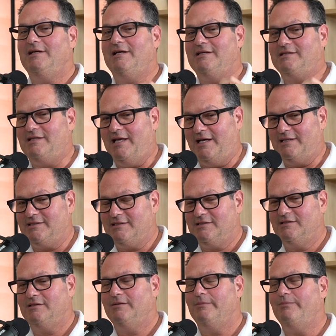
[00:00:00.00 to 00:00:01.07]
is
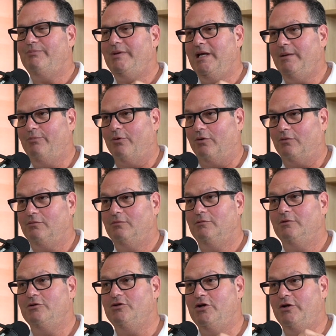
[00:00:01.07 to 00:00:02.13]
this: people
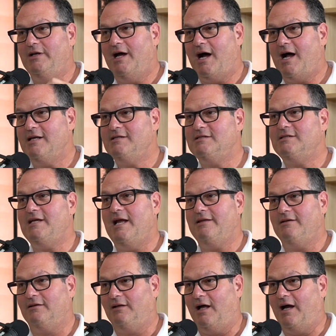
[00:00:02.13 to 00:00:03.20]
do not
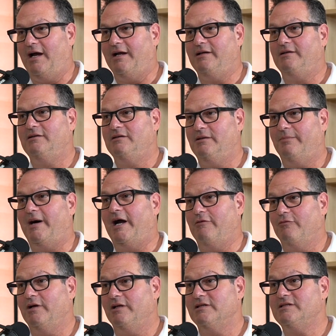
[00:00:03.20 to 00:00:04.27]
stand in line to buy
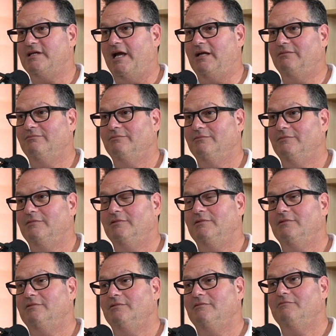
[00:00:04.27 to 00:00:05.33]
real estate."
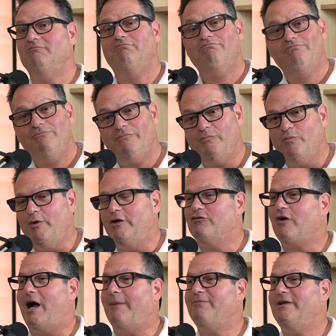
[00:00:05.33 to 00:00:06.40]
We
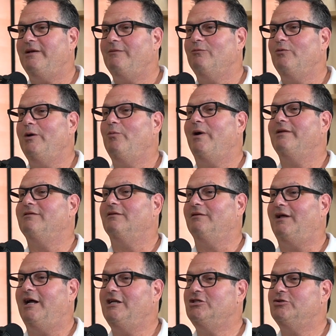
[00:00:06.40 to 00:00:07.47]
dropped it. We went to
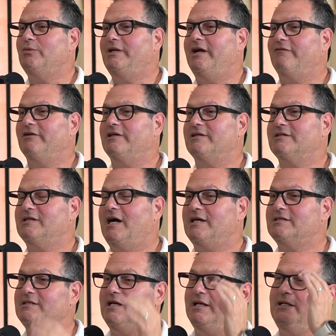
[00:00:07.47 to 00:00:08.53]
lunch. We never
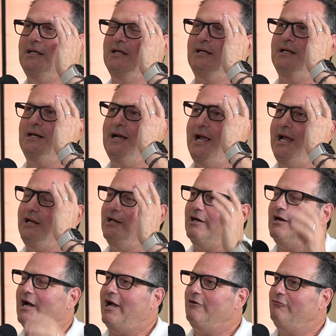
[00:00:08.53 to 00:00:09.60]
discussed it. And
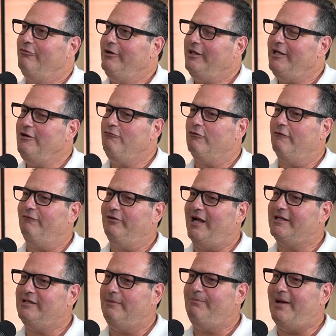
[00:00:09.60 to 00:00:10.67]
I really
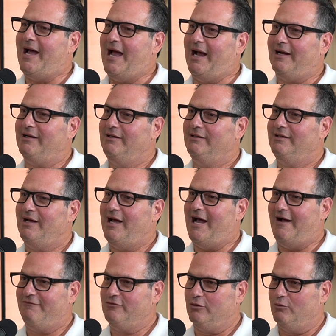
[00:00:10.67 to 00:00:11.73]
reflected back
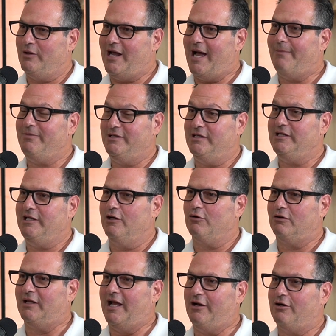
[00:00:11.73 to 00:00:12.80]
after what happened a
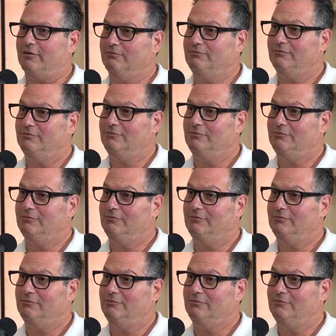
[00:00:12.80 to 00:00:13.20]
year later.